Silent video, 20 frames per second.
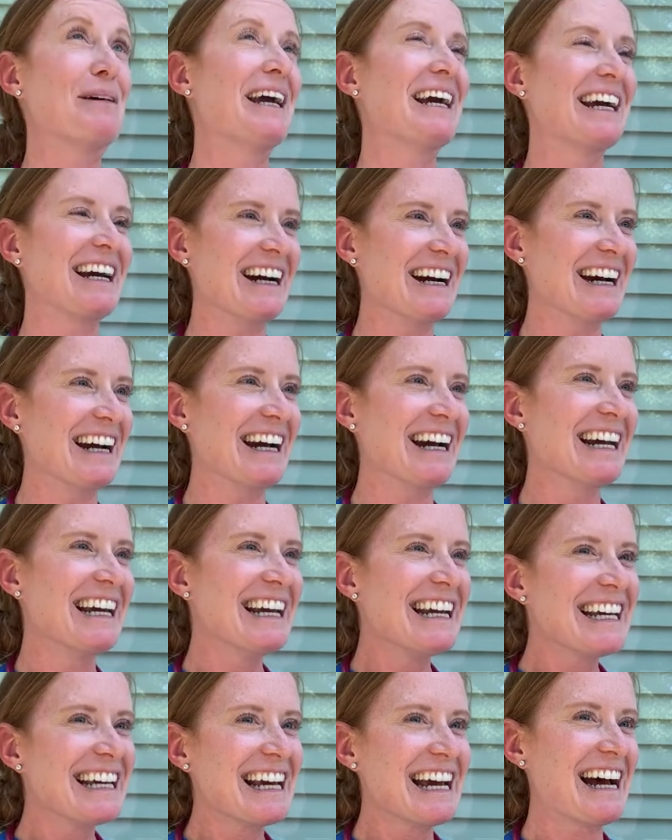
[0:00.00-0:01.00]
bigger,
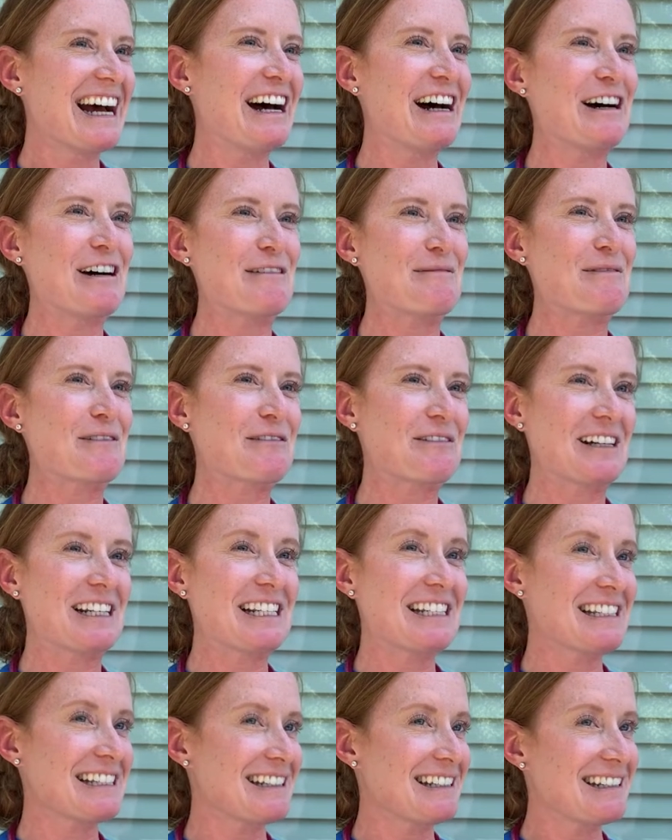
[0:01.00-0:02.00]
um,
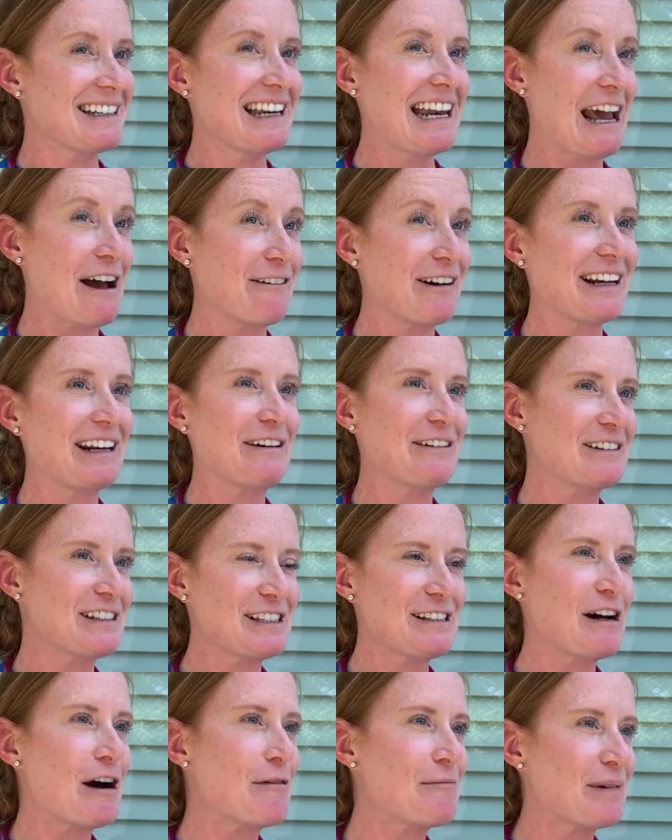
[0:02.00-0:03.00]
which now I know
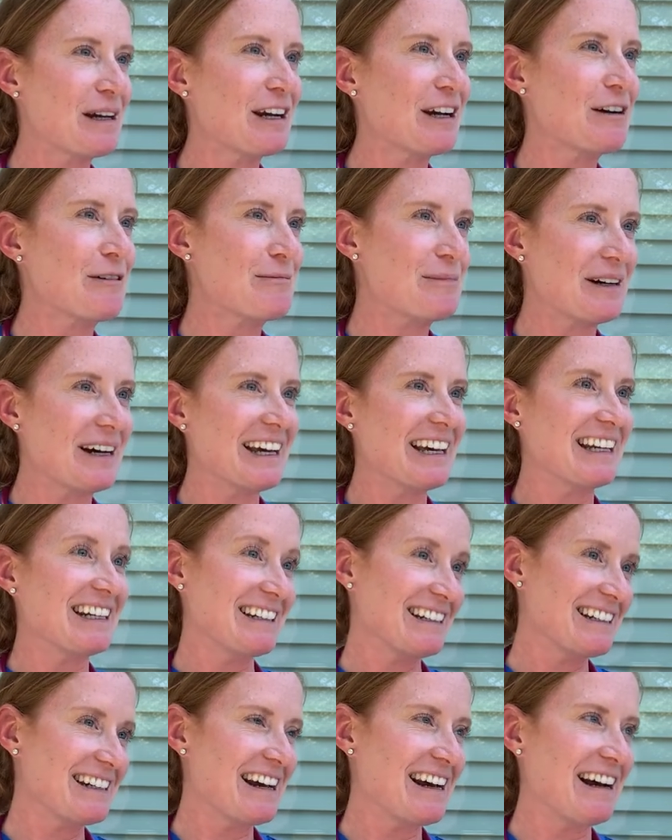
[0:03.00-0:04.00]
it's not bigger, but
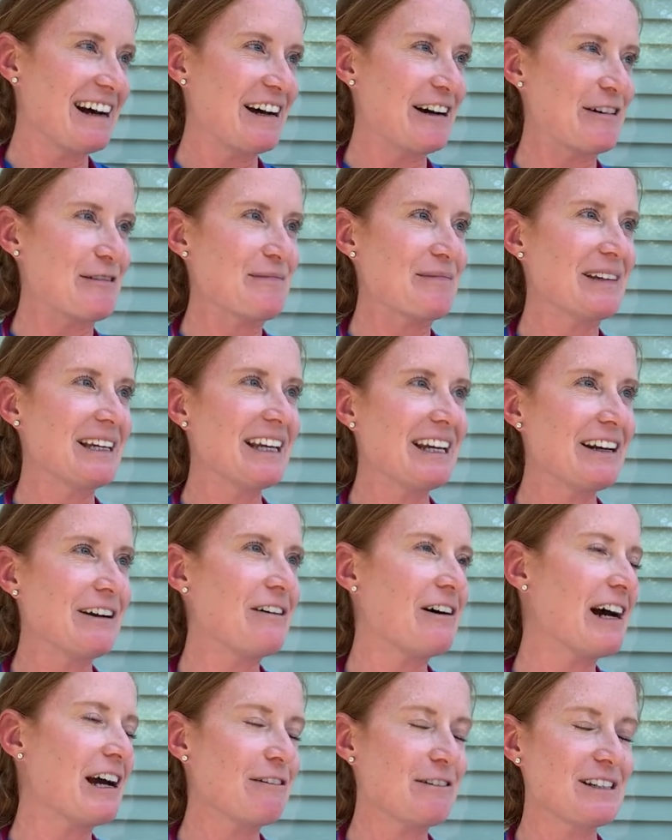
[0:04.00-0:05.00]
um, you know,
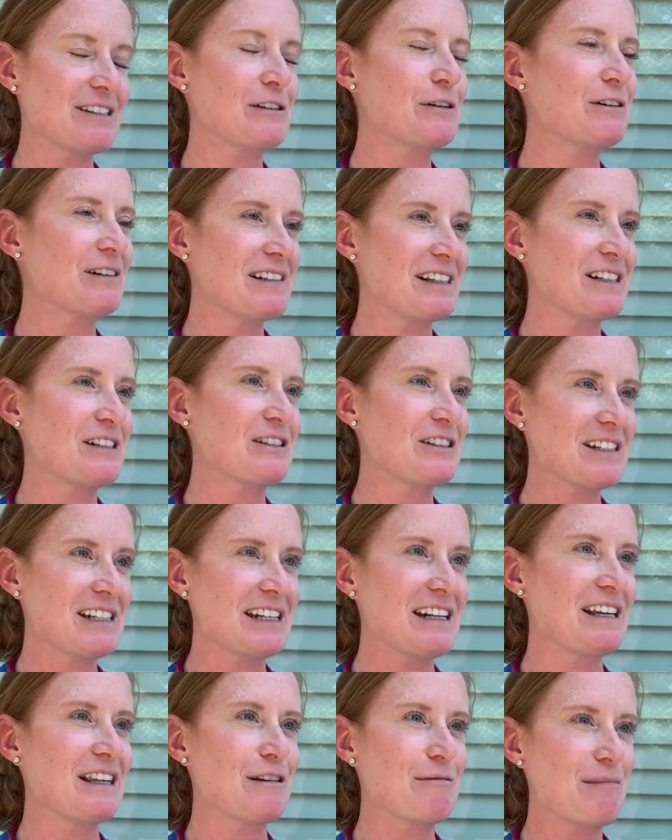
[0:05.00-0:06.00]
I was always
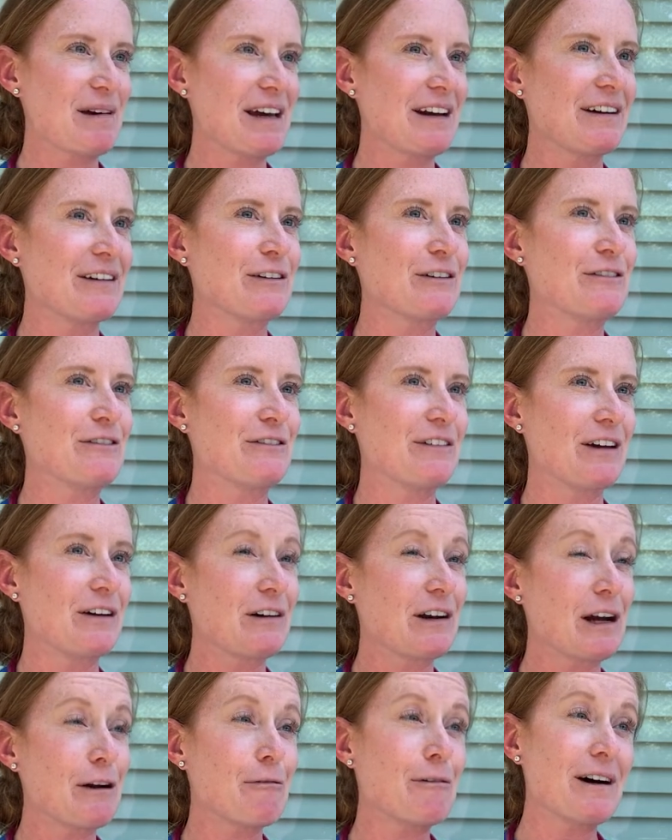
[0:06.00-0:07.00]
interested in the medical
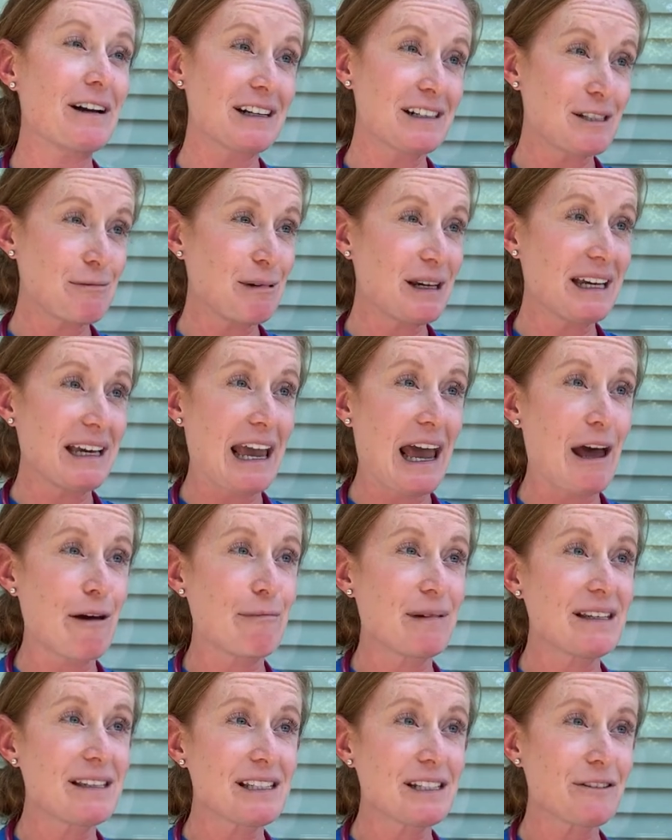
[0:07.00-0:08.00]
field. I wanted to be a
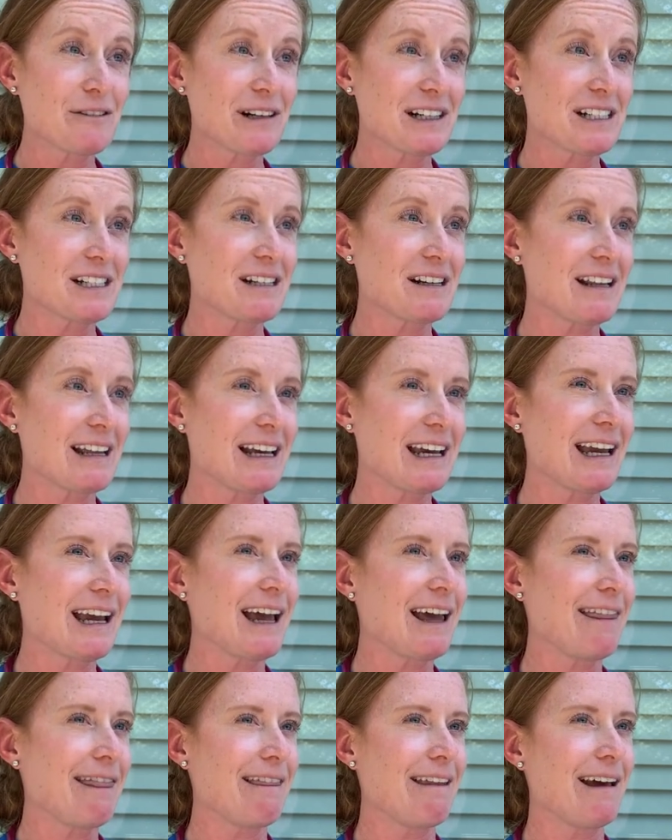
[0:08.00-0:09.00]
chemist originally,
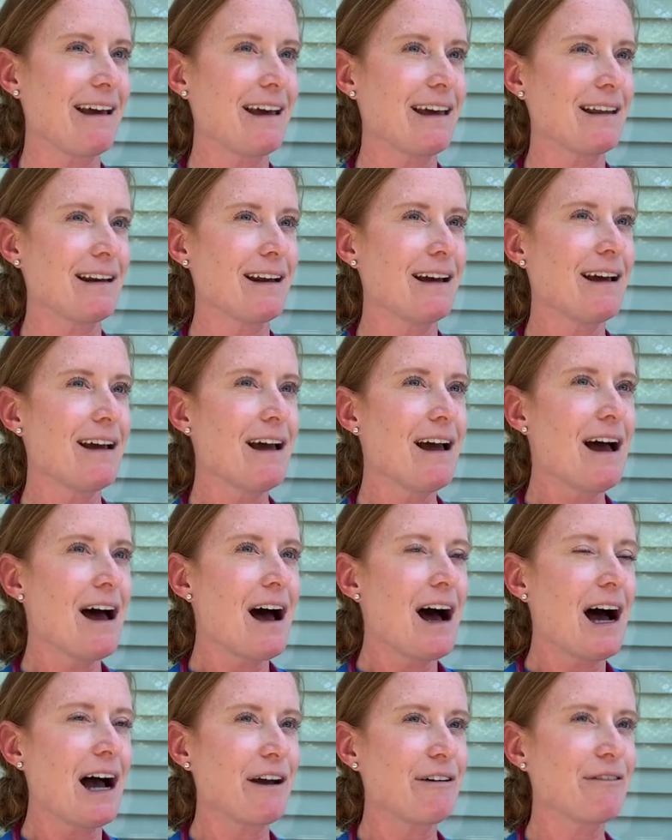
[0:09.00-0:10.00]
and then
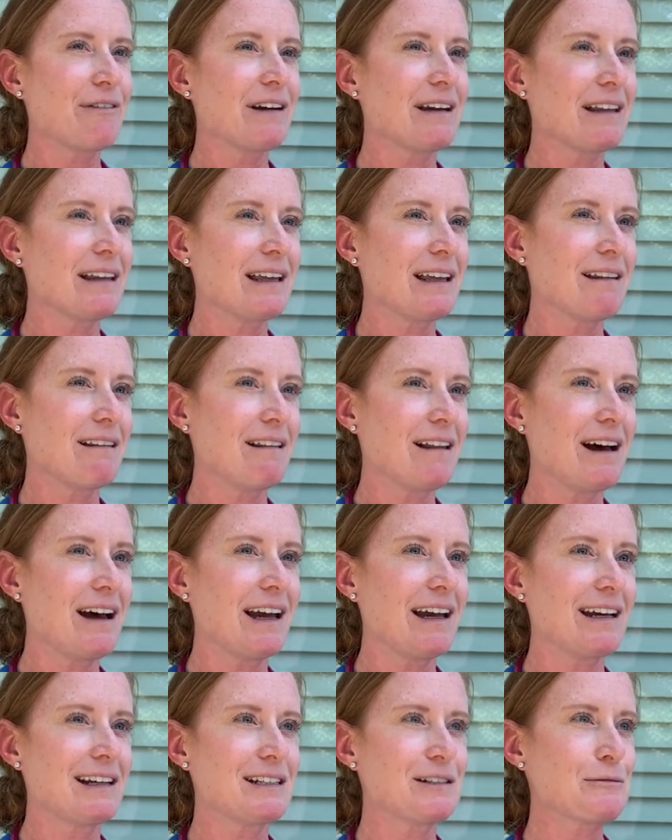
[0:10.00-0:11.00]
I really
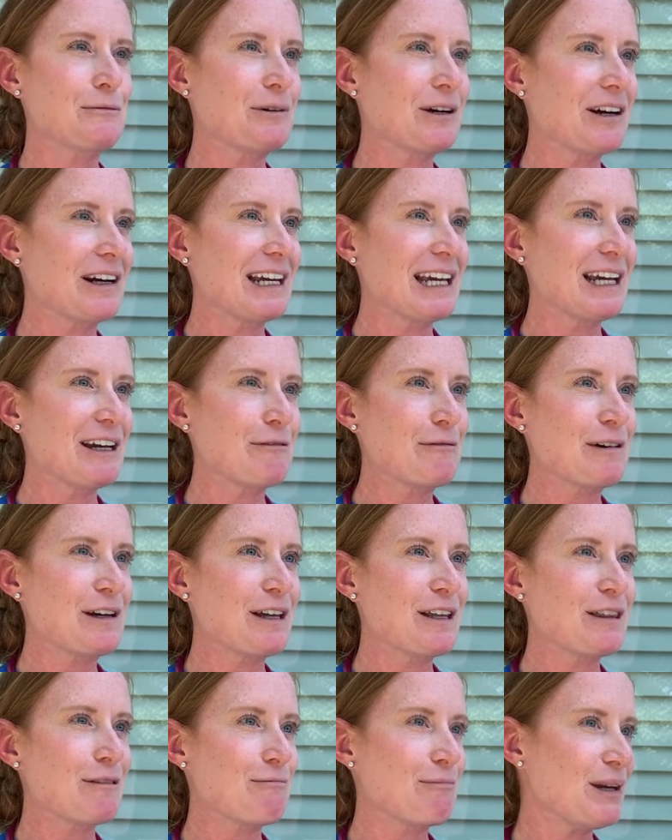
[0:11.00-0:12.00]
liked working
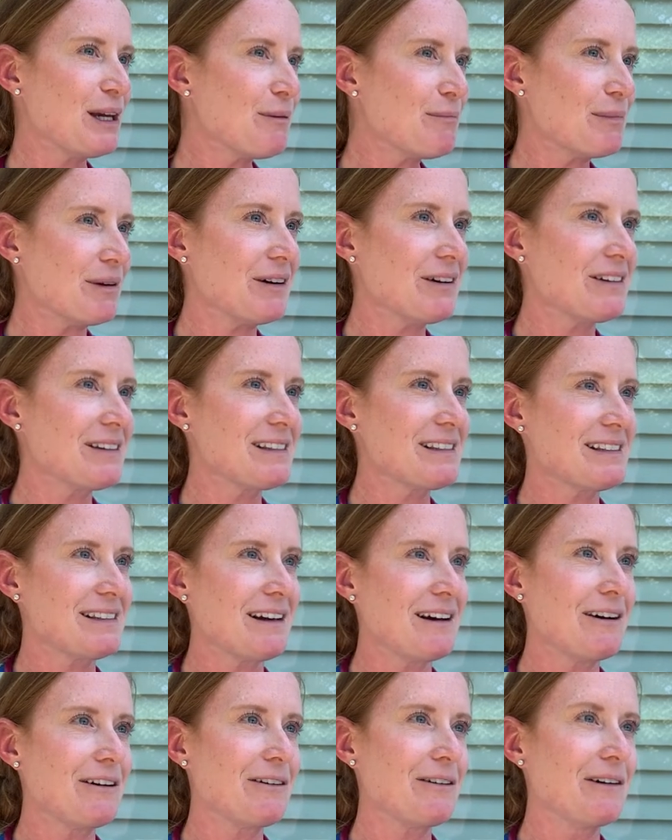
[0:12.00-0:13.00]
with people.
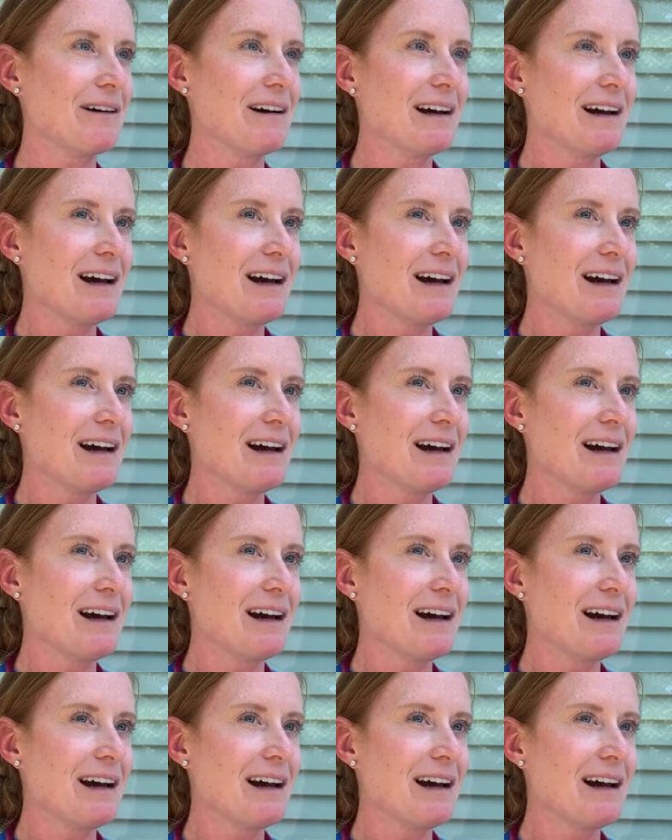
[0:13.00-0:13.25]
So